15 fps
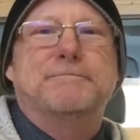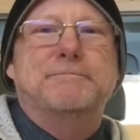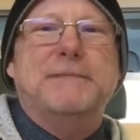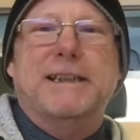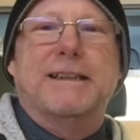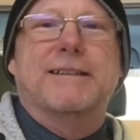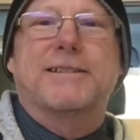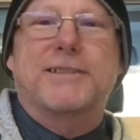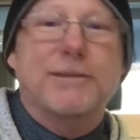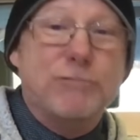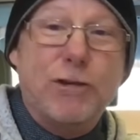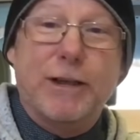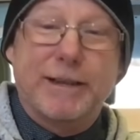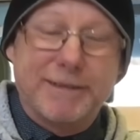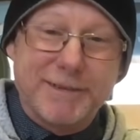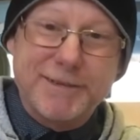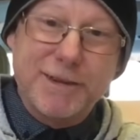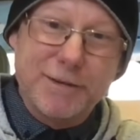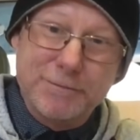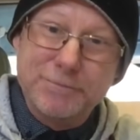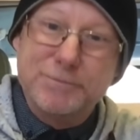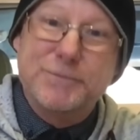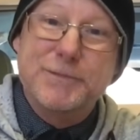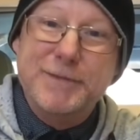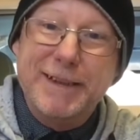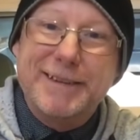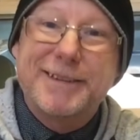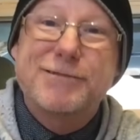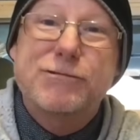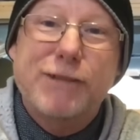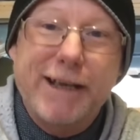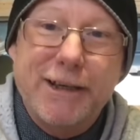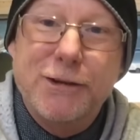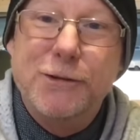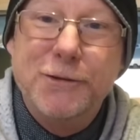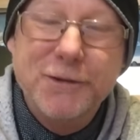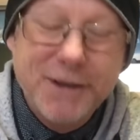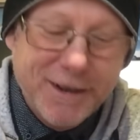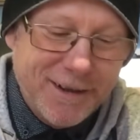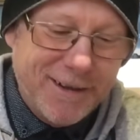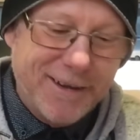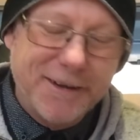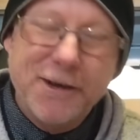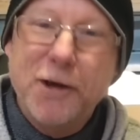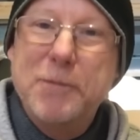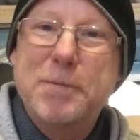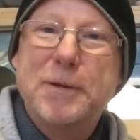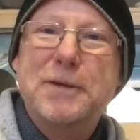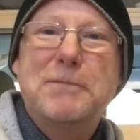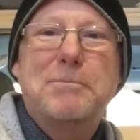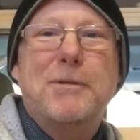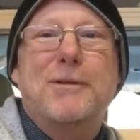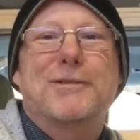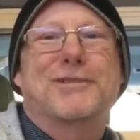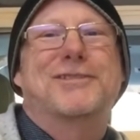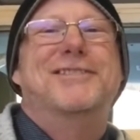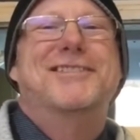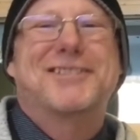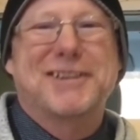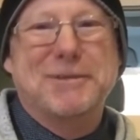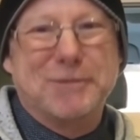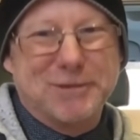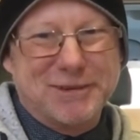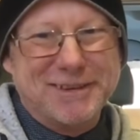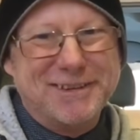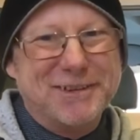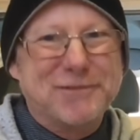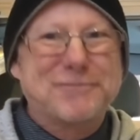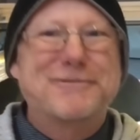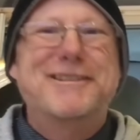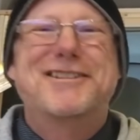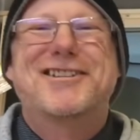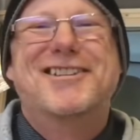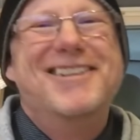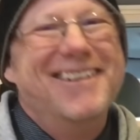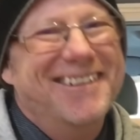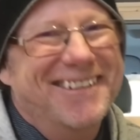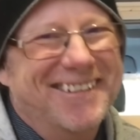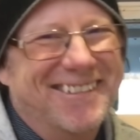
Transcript: Yeah, so right, so let's crack on and open the box and see what's in the fridge.